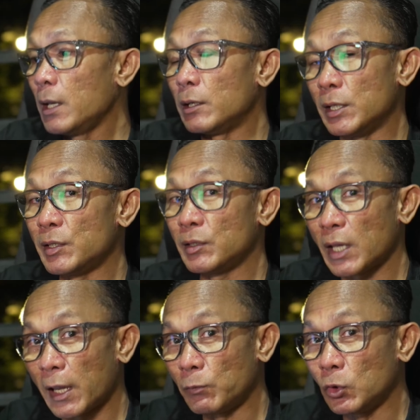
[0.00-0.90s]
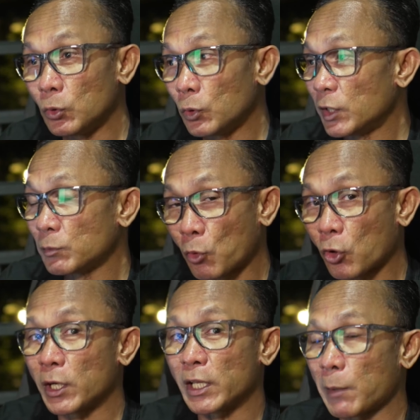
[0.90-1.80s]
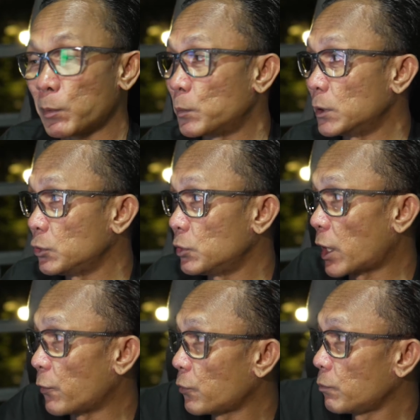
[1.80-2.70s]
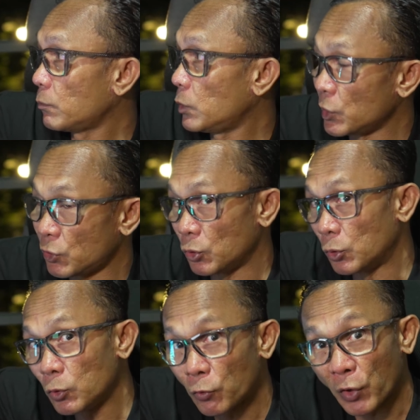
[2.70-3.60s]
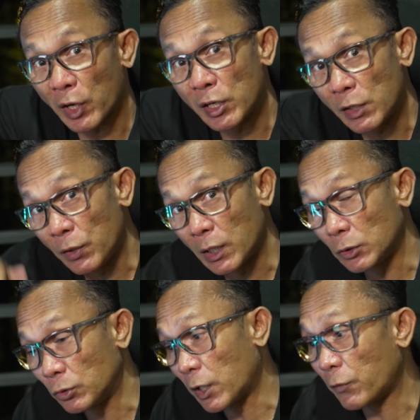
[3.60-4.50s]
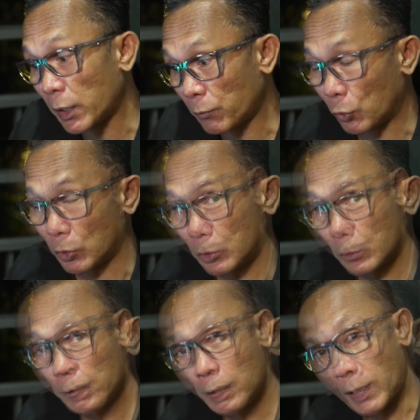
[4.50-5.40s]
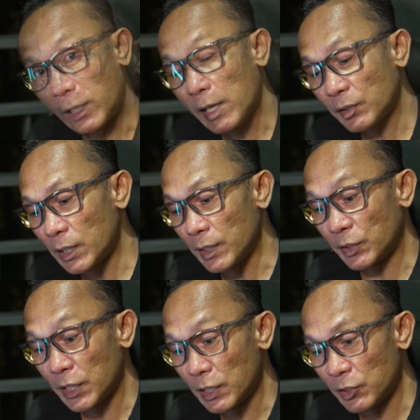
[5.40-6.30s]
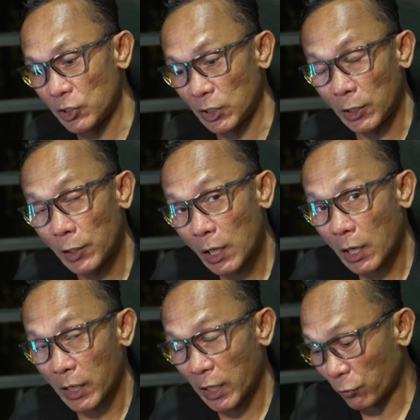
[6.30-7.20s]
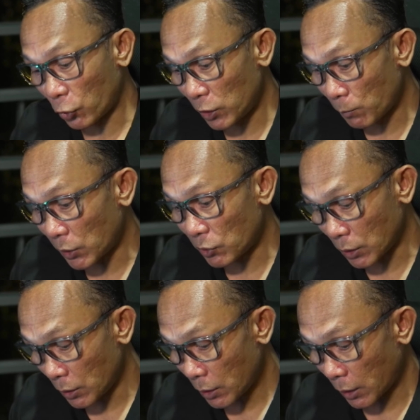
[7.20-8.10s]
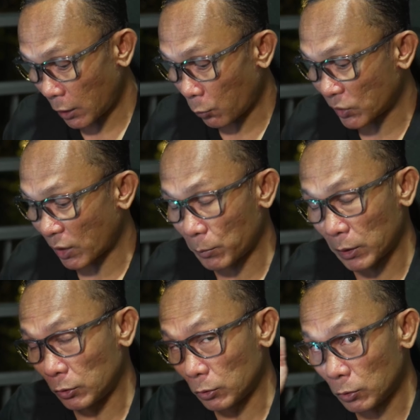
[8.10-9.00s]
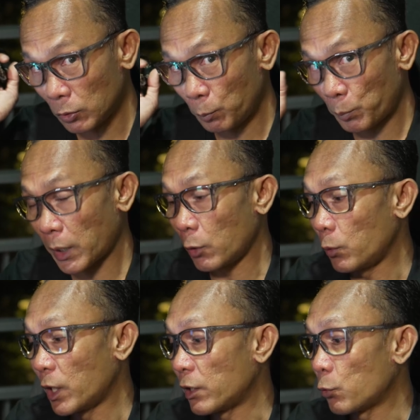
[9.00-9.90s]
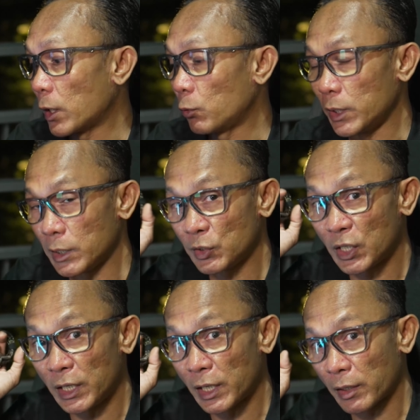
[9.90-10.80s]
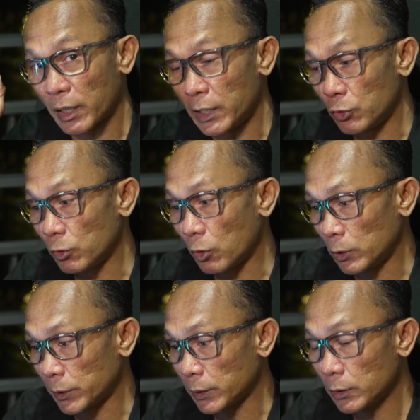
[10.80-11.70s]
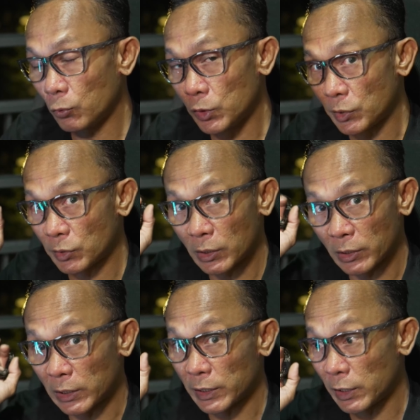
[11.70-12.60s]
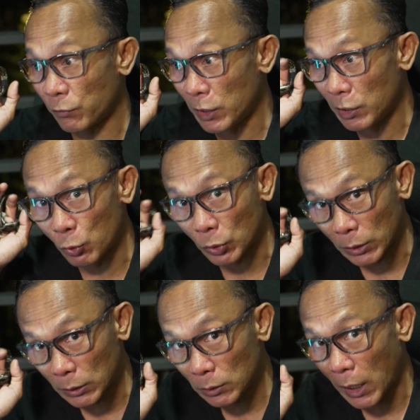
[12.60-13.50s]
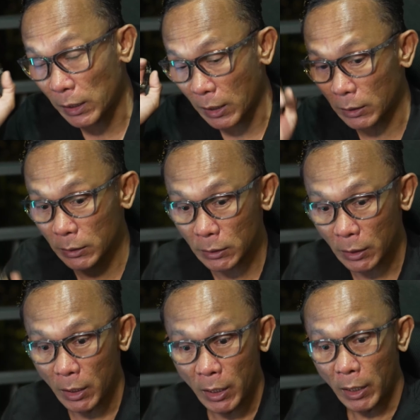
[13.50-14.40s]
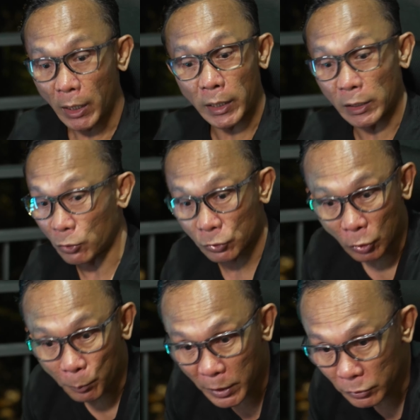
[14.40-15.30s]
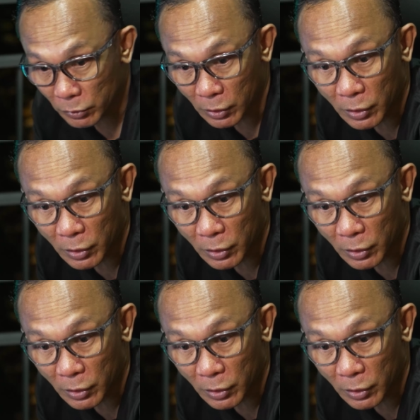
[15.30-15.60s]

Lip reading: this M2 is more than capable to drive these two very difficult to drive headphones. And lastly, synergy. I have already mentioned that it was able to pair very well with this Kinera Idun Golden, which is relatively neutral, uncolored, and it also pairs